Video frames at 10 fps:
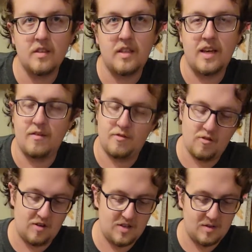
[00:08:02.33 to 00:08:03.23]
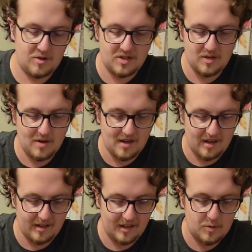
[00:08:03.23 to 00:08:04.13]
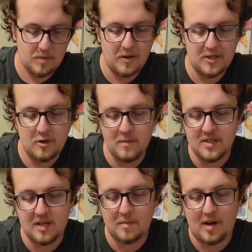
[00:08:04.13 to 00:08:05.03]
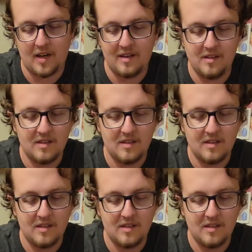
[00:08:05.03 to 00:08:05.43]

Yeah, of course. Once in a while, Eldritch. We play 2 Mystic Mine.